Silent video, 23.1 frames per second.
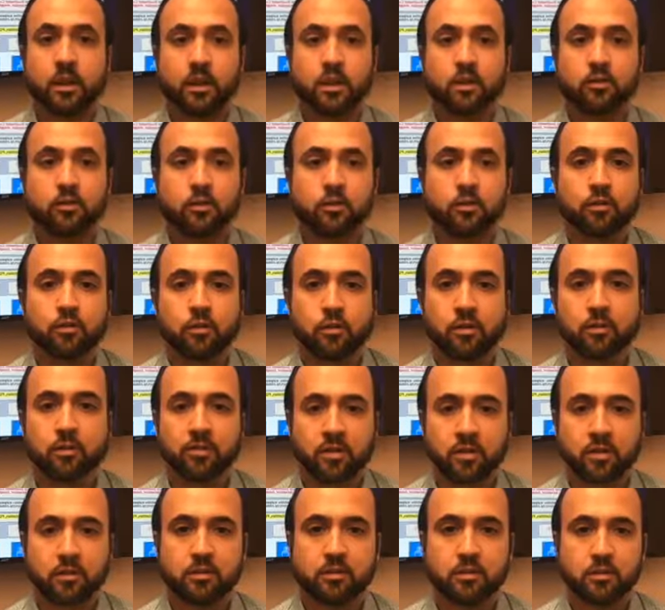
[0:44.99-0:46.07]
and in certain
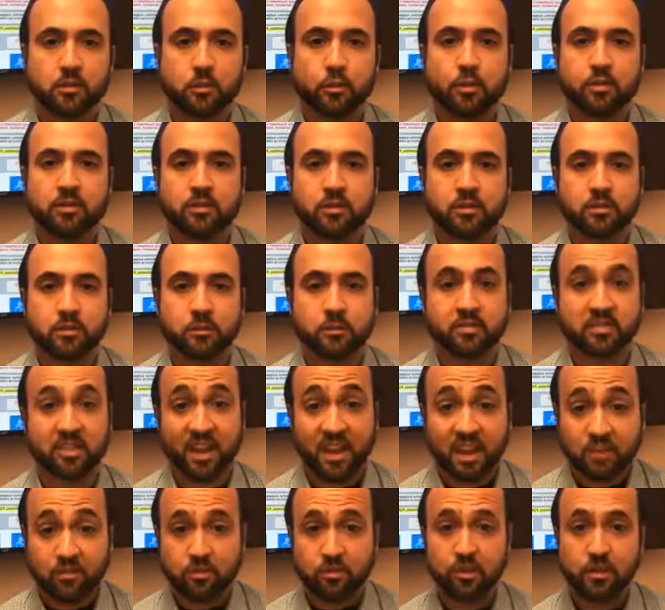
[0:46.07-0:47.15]
circumstances, increasing
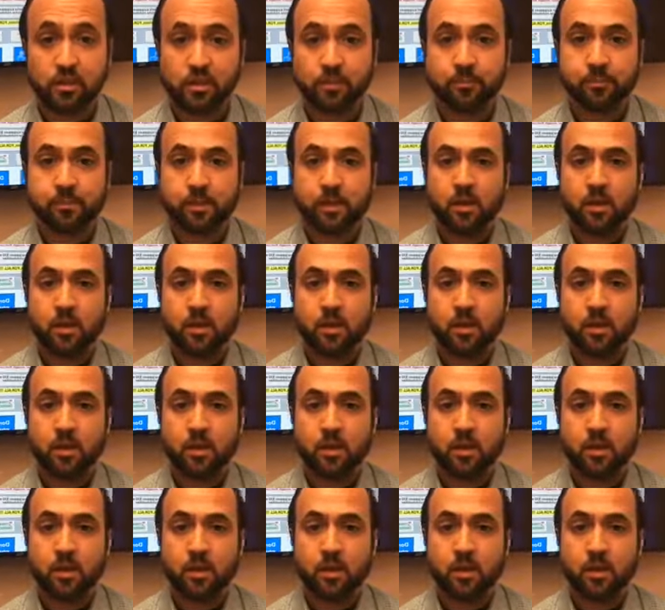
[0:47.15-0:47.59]
substantially,